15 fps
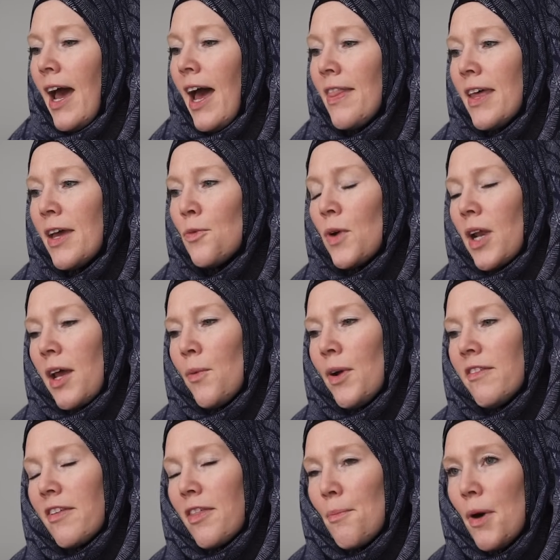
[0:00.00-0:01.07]
And then when I
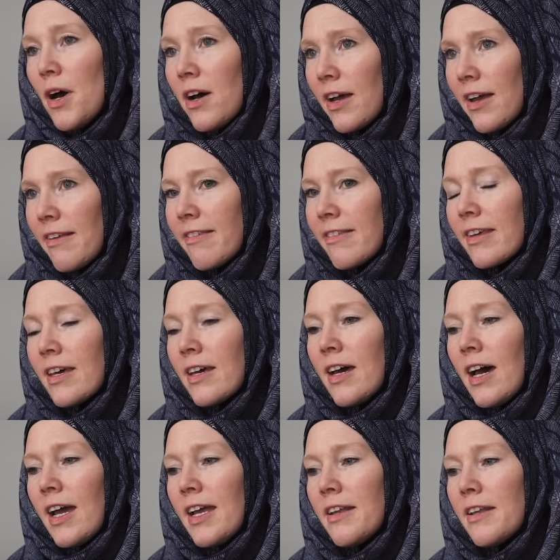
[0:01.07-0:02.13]
went to the mosque,
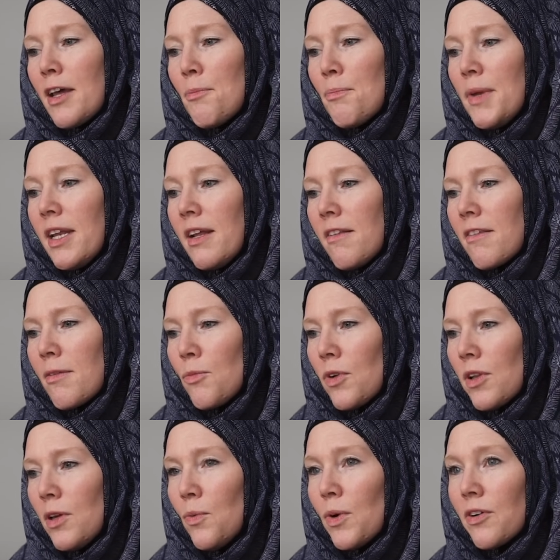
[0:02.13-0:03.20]
I ended up meeting some
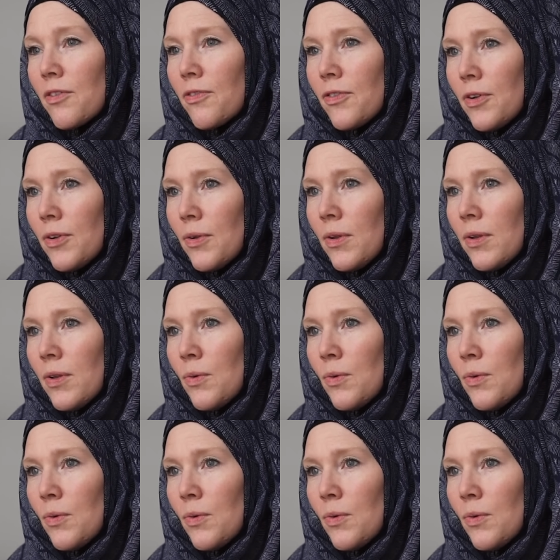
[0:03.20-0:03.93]
really wonderful